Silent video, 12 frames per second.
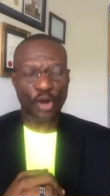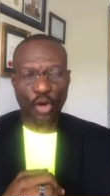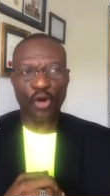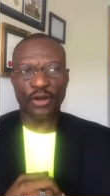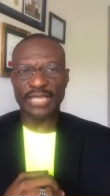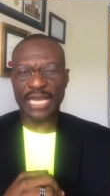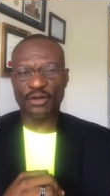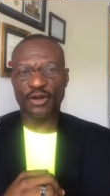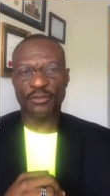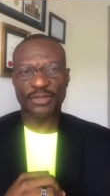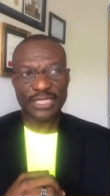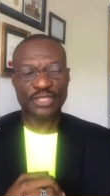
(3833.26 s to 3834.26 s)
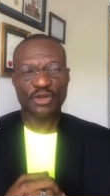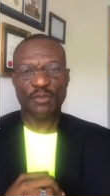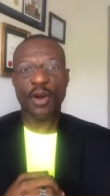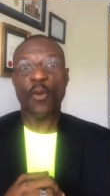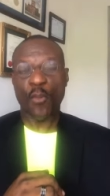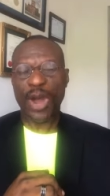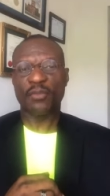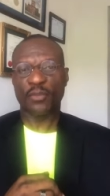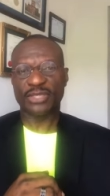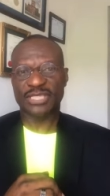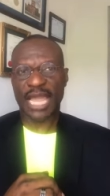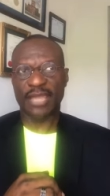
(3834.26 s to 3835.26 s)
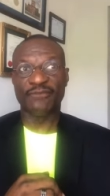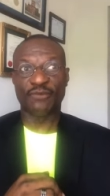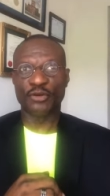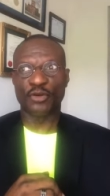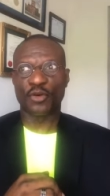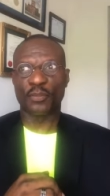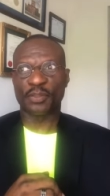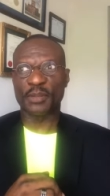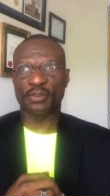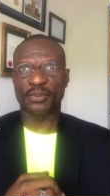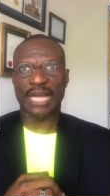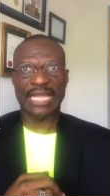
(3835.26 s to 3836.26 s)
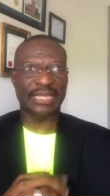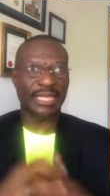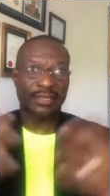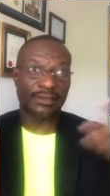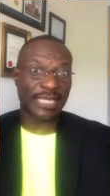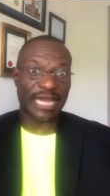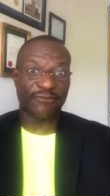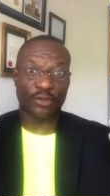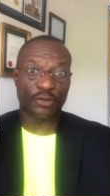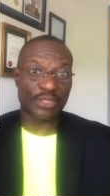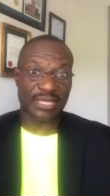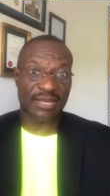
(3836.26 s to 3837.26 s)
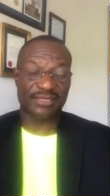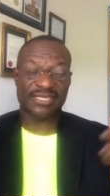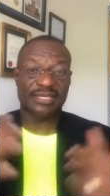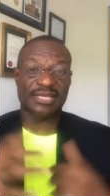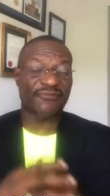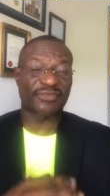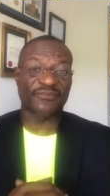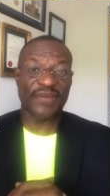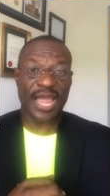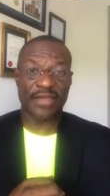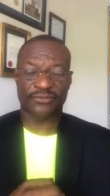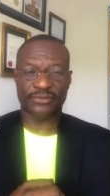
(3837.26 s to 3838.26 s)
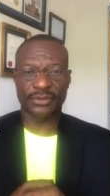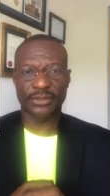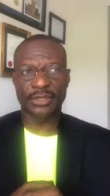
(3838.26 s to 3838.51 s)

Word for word: call that num this number one more time, even though people, I think they have closed out after five.